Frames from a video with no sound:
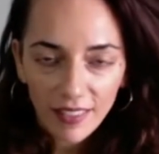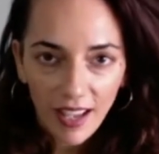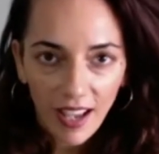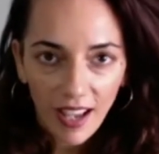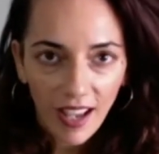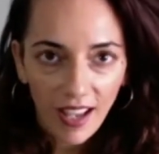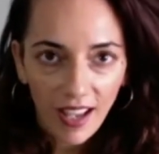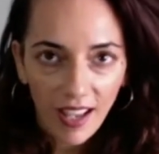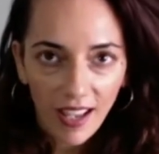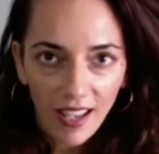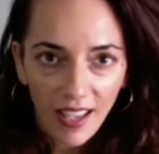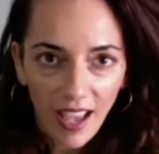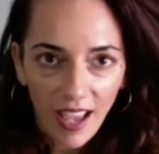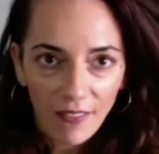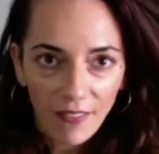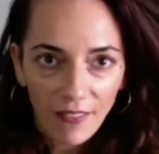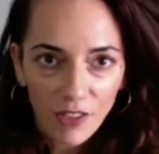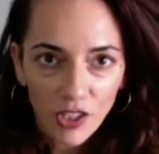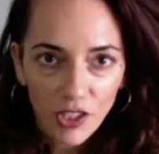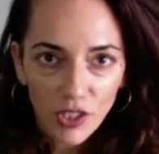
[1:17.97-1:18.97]
I
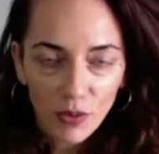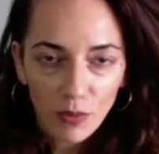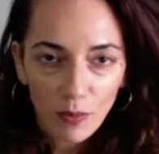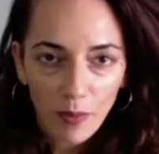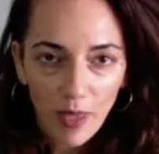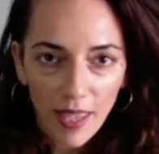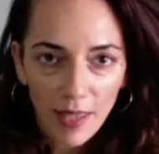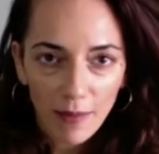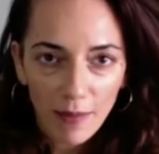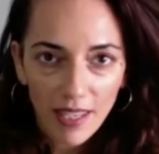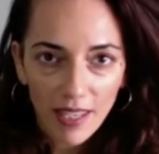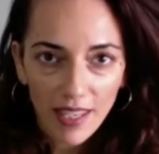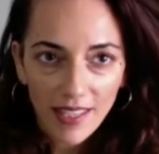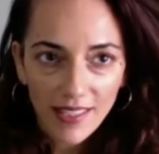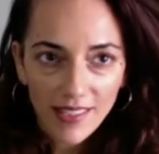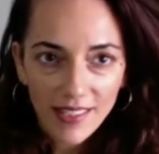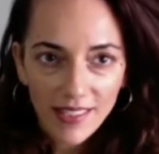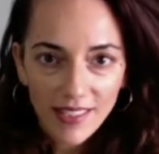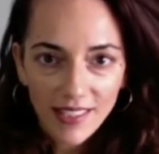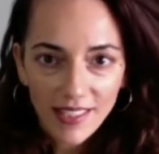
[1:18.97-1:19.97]
have two
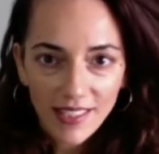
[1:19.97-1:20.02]
babies.